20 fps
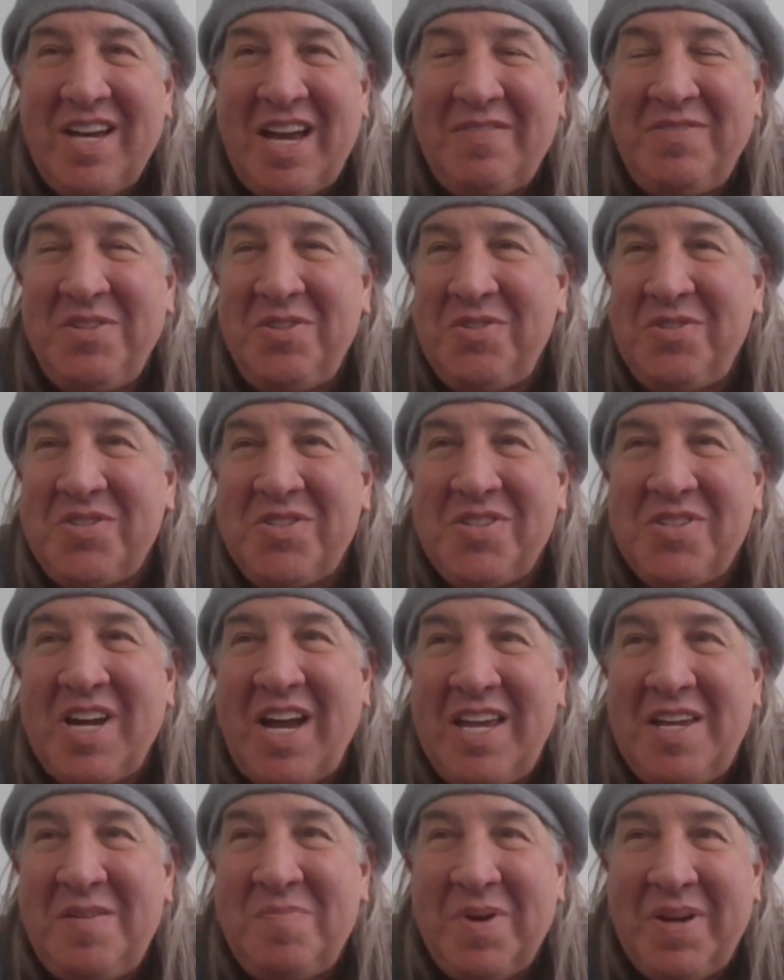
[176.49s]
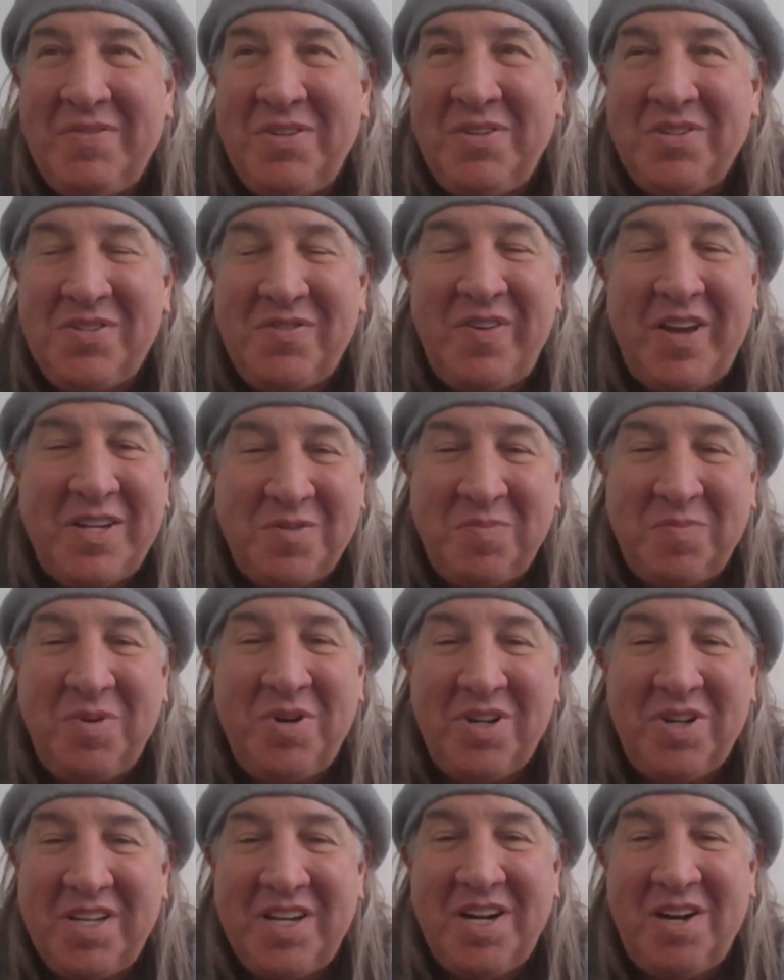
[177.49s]
I've used Skype, I've used
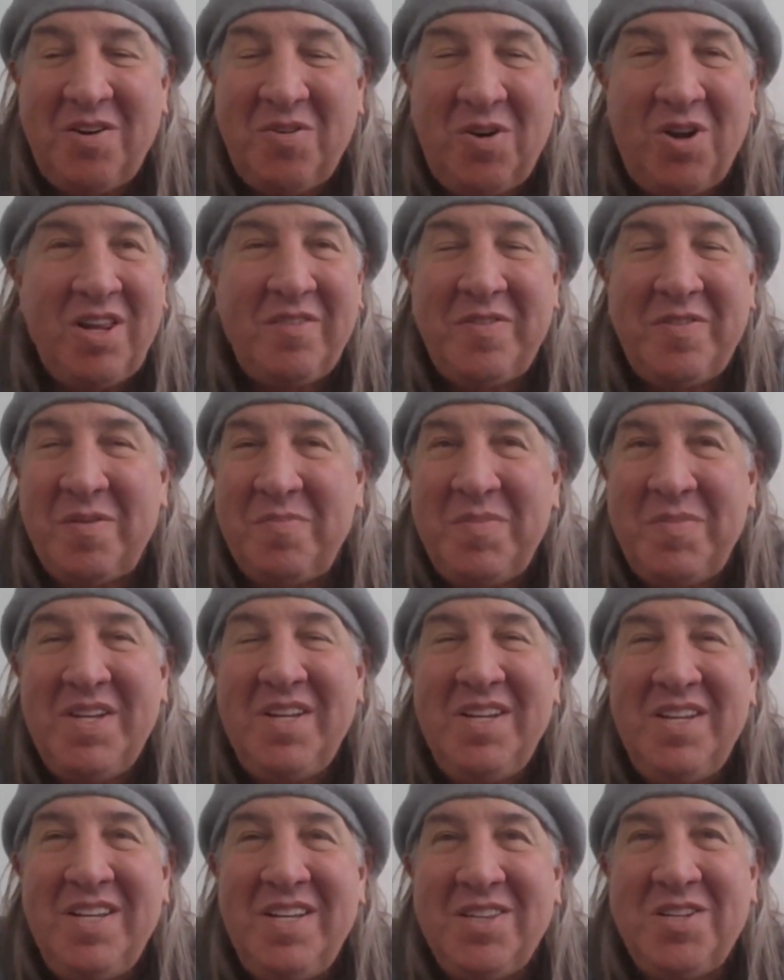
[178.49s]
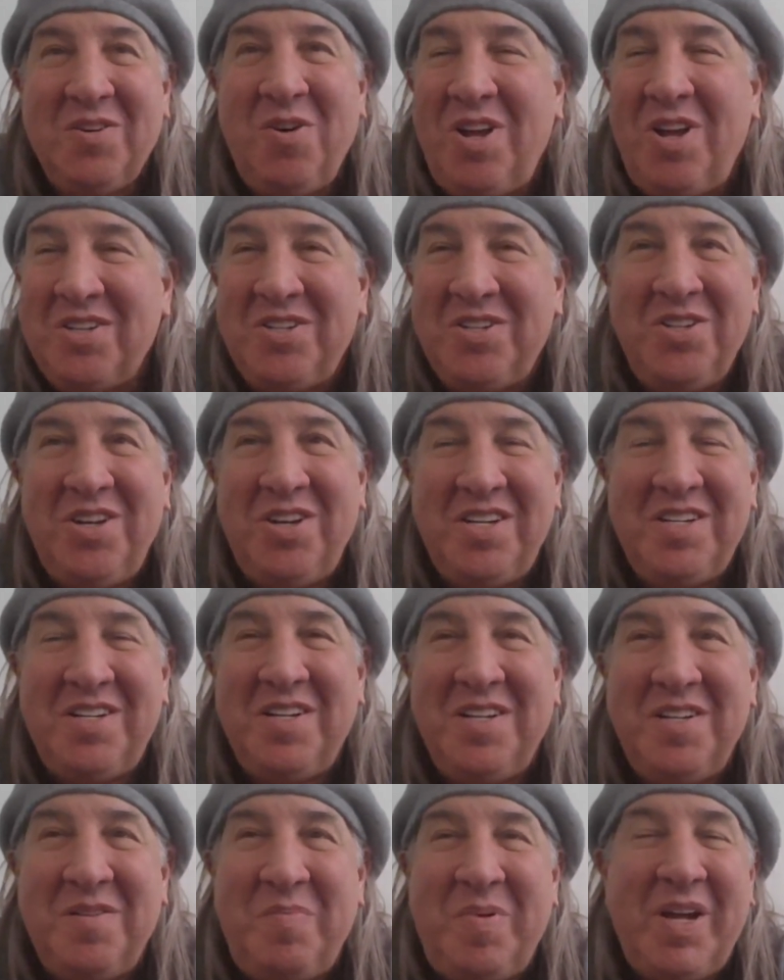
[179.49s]
Facebook, you know, all of them. They're all
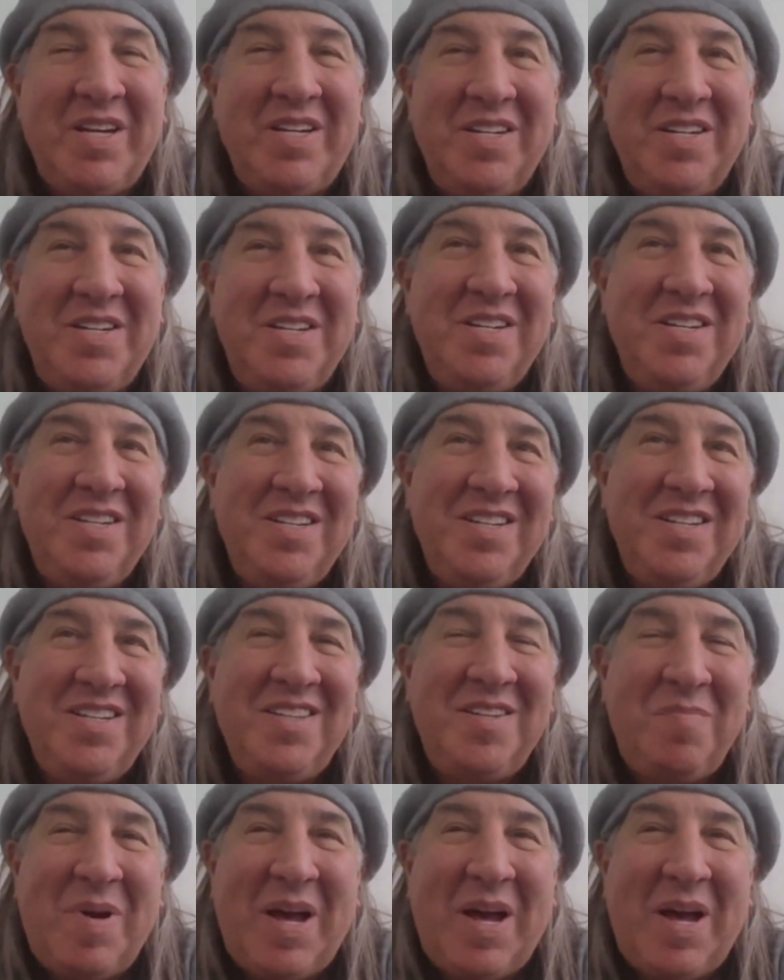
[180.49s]
good, but the